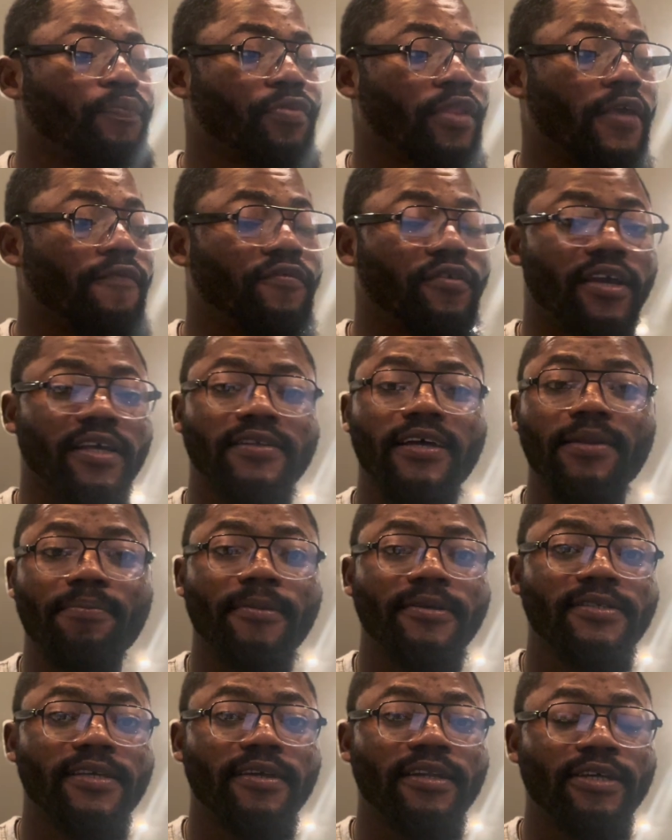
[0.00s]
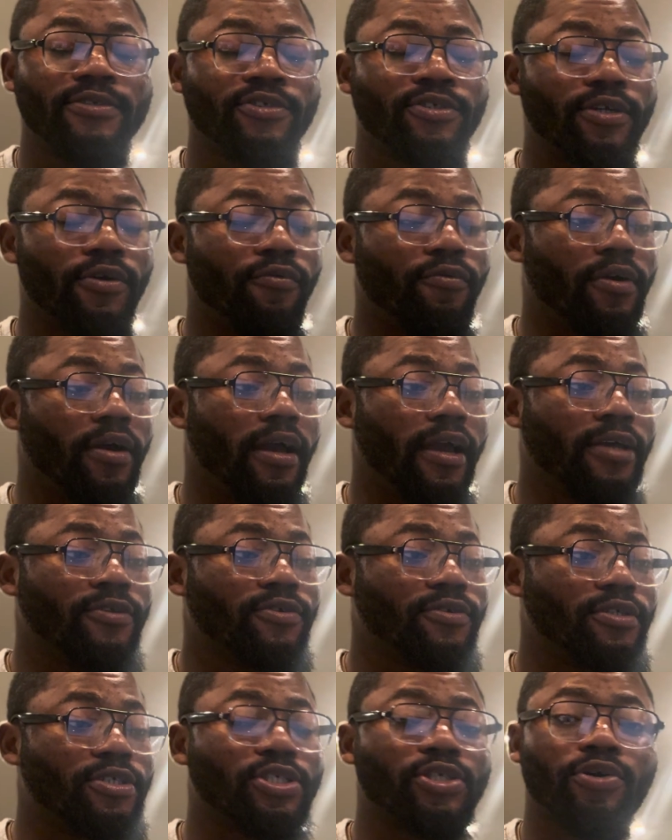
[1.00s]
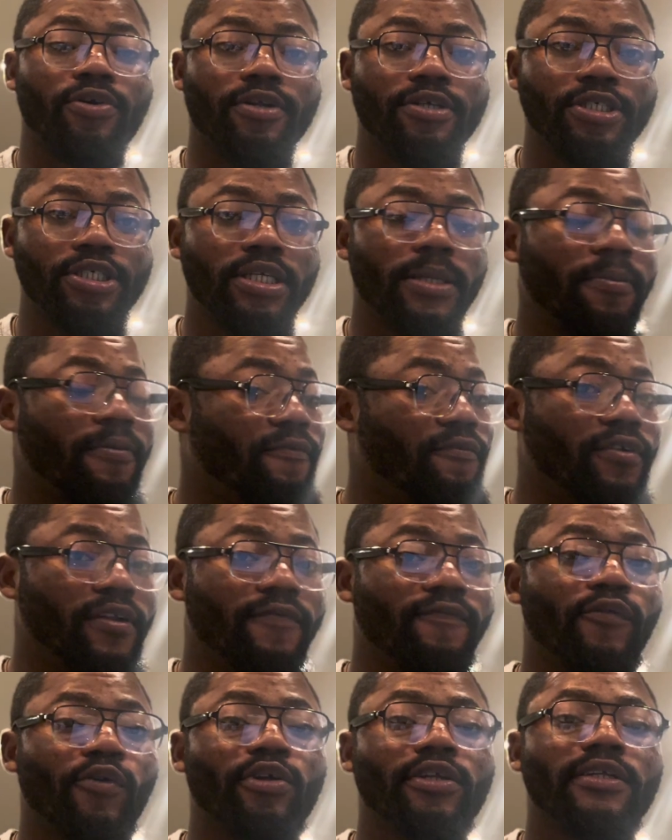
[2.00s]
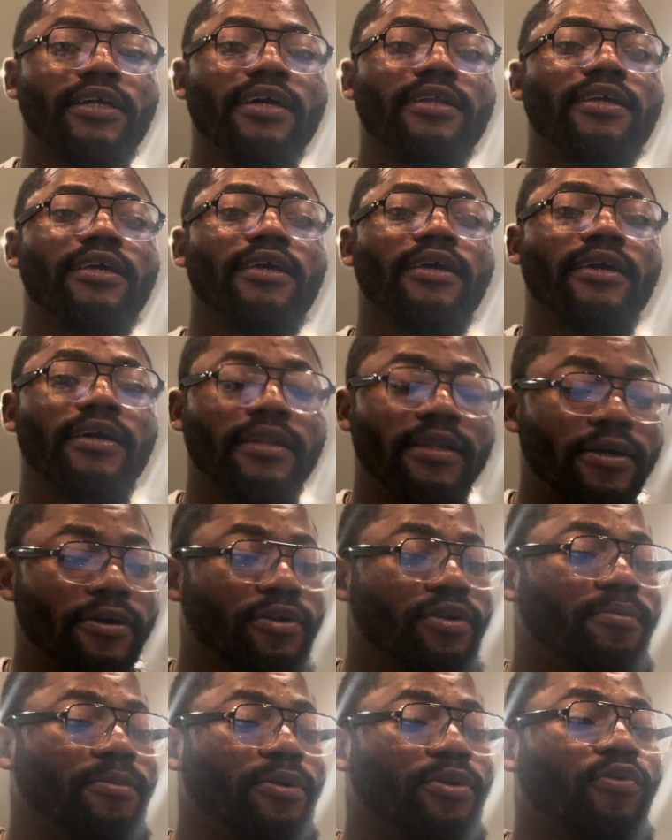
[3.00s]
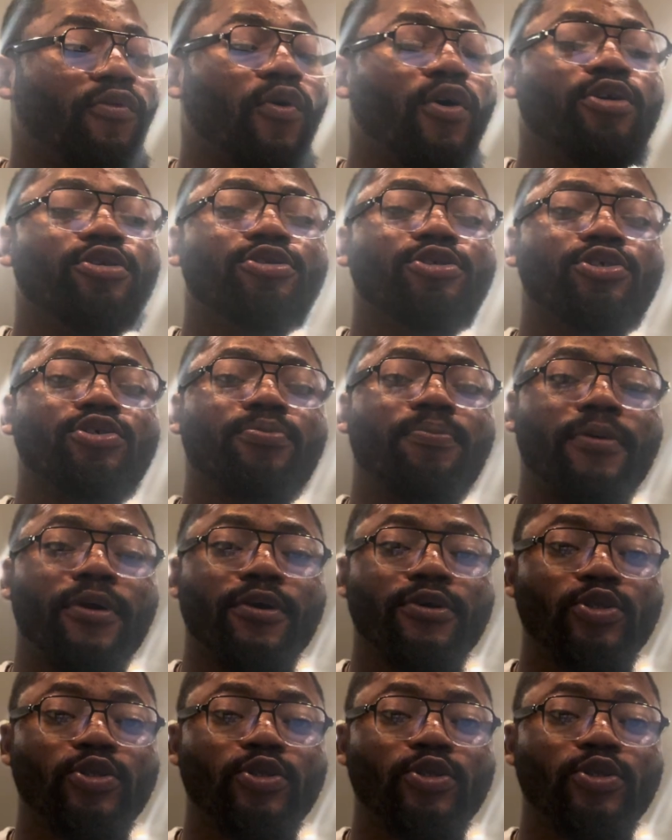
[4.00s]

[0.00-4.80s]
If you get admitted into this scholarship, fully funded, they're going to be the one to pay your